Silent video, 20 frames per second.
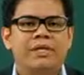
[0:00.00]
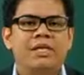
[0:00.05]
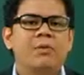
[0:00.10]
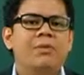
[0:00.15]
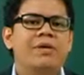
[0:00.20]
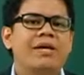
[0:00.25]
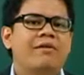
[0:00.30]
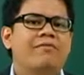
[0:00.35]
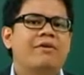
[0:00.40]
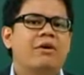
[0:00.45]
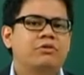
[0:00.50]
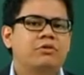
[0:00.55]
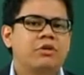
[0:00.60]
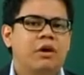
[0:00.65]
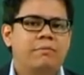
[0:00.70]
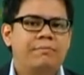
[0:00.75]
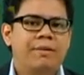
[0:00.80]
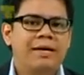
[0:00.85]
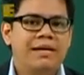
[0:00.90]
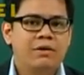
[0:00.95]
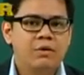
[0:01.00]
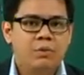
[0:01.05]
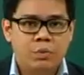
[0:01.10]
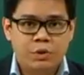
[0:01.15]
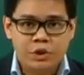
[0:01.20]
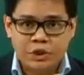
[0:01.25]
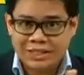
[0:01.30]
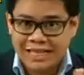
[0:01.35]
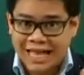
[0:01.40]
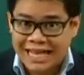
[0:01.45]
here we have our topic,
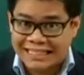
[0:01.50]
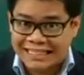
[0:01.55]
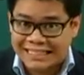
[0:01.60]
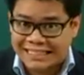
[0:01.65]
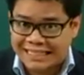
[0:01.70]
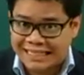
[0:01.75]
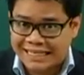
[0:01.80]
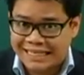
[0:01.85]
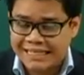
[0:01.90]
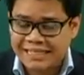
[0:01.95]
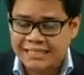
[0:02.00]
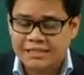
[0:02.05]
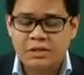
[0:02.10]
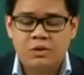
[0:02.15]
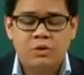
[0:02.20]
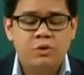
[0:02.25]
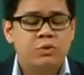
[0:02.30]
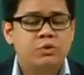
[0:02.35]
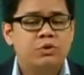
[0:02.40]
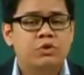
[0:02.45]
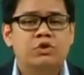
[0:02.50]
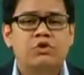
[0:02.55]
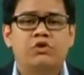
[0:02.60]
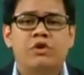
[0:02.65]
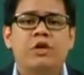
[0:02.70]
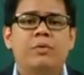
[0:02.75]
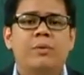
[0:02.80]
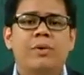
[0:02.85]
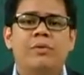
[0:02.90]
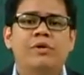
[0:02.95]
which is underlined. So
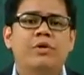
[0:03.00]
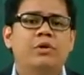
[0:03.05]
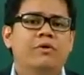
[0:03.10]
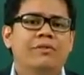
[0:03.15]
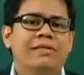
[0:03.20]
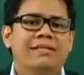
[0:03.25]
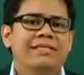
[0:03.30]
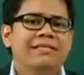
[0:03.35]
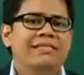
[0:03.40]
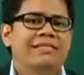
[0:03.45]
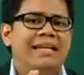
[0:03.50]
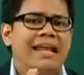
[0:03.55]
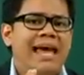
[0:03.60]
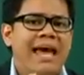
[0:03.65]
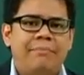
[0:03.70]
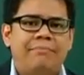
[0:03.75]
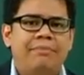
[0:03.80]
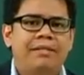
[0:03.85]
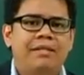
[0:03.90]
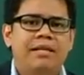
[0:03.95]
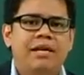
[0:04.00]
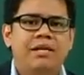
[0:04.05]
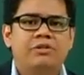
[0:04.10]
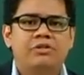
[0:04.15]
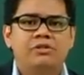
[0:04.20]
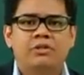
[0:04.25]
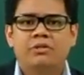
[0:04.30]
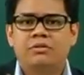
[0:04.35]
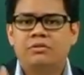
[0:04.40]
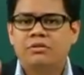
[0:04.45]
straight away we know this is an
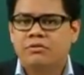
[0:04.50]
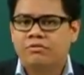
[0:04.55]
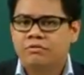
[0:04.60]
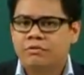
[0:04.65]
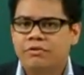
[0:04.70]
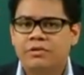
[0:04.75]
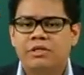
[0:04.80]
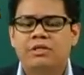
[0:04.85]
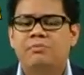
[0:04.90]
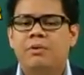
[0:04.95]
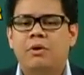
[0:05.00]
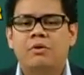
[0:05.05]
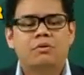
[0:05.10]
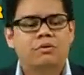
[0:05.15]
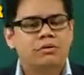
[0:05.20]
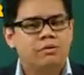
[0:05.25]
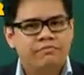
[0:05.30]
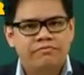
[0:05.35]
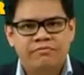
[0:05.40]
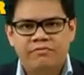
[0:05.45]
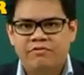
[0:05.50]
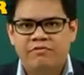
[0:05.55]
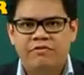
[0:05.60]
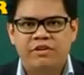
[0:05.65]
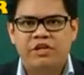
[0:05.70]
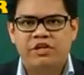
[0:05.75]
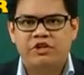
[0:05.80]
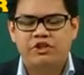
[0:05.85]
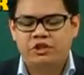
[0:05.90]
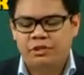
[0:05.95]
application for this post
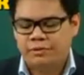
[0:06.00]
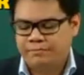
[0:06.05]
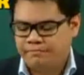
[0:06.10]
finished.